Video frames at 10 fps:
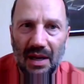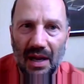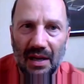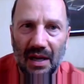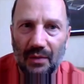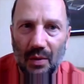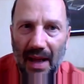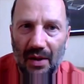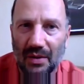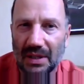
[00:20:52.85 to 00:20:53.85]
kind of
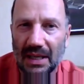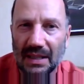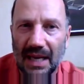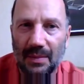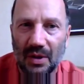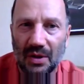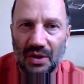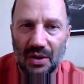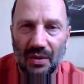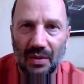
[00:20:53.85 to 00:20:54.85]
around and is able
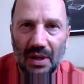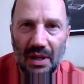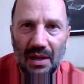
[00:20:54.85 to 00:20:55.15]
to